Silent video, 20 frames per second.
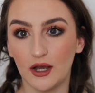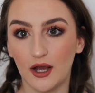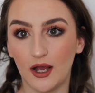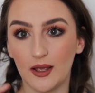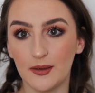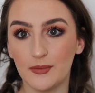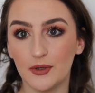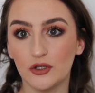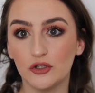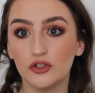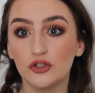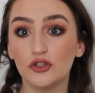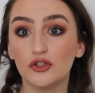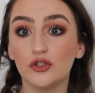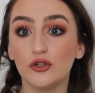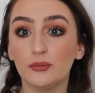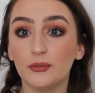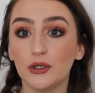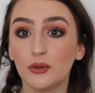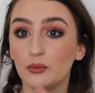I'm
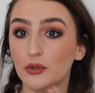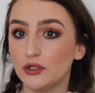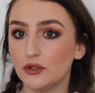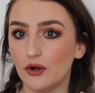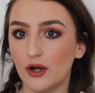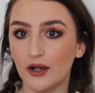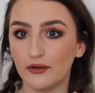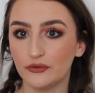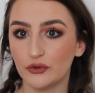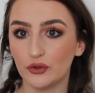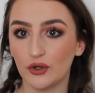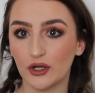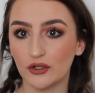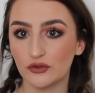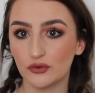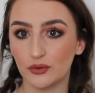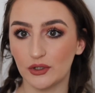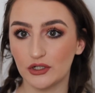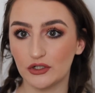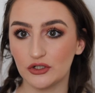assuming we don't have the
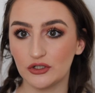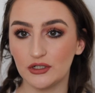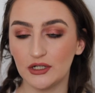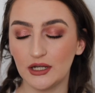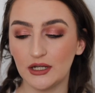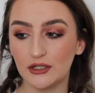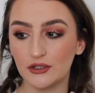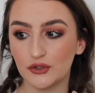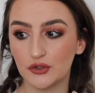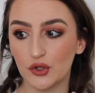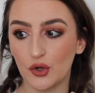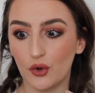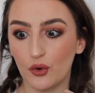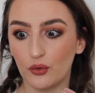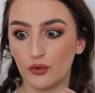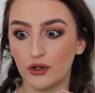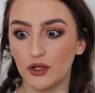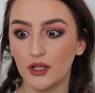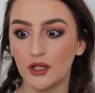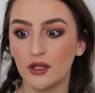graduation date,
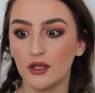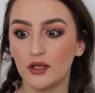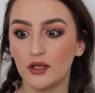so